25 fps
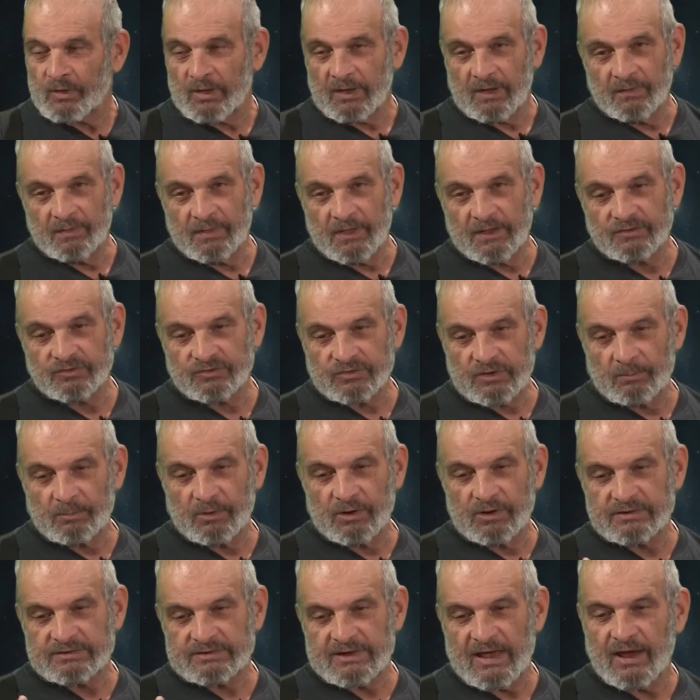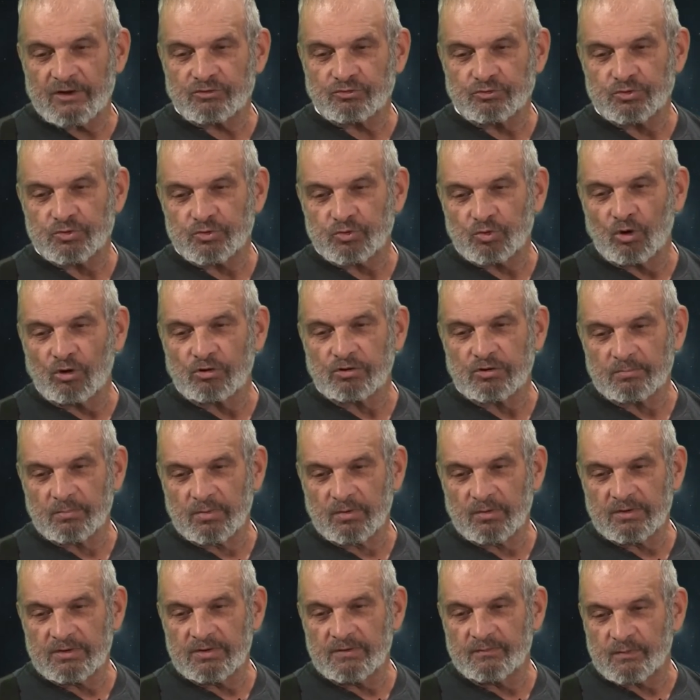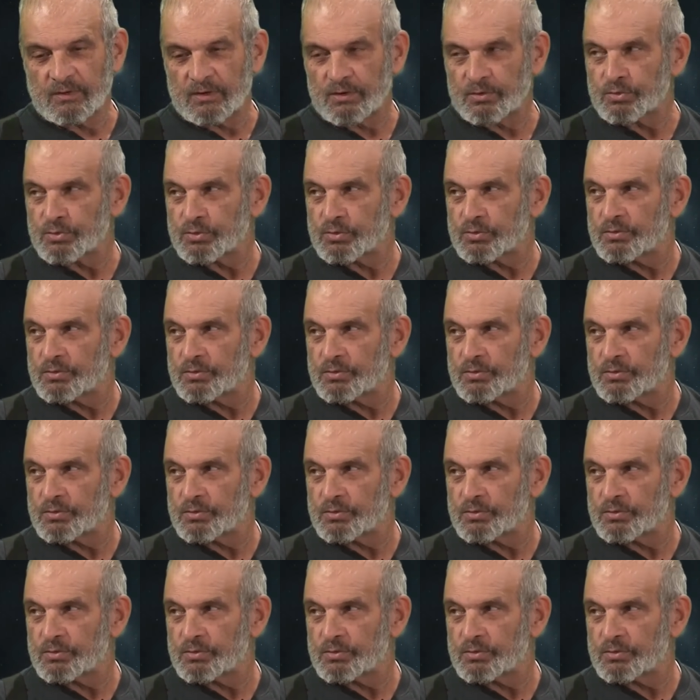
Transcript: and then somebody that's actually starting to believe this